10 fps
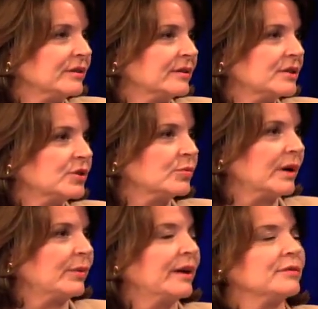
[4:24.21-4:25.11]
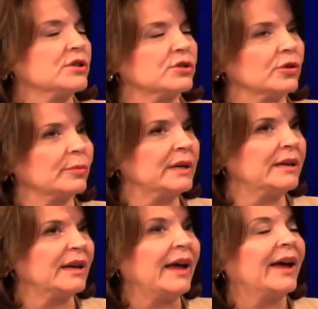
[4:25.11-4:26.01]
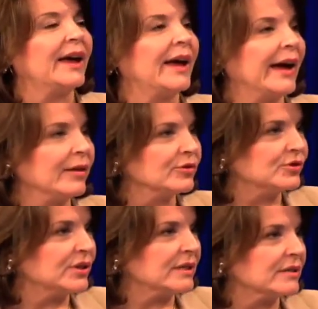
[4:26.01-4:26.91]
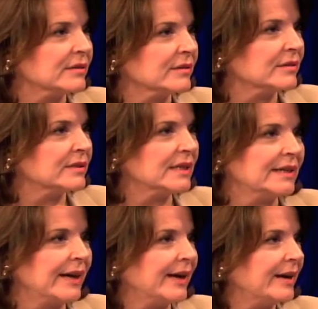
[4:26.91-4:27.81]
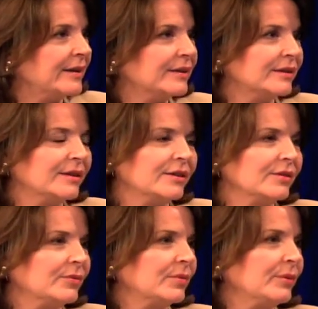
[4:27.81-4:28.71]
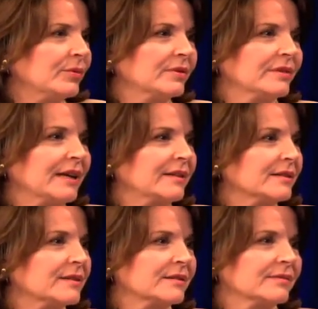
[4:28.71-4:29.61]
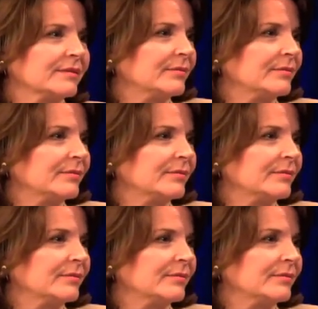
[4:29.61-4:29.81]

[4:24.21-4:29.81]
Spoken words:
This is why we have so many allergies today. We weren't like this.